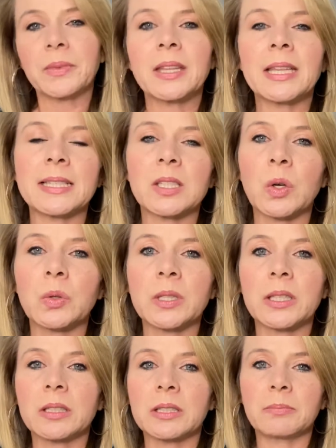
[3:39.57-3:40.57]
that's a whole
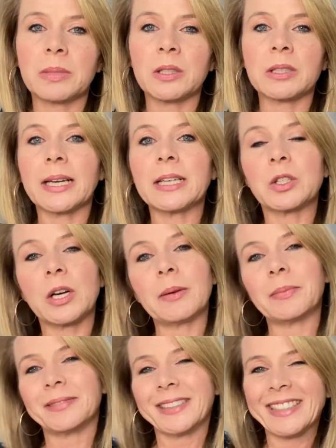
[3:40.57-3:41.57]
nother bitter
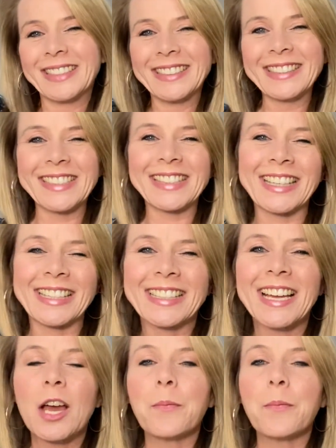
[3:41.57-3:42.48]
diatribe. Just kidding.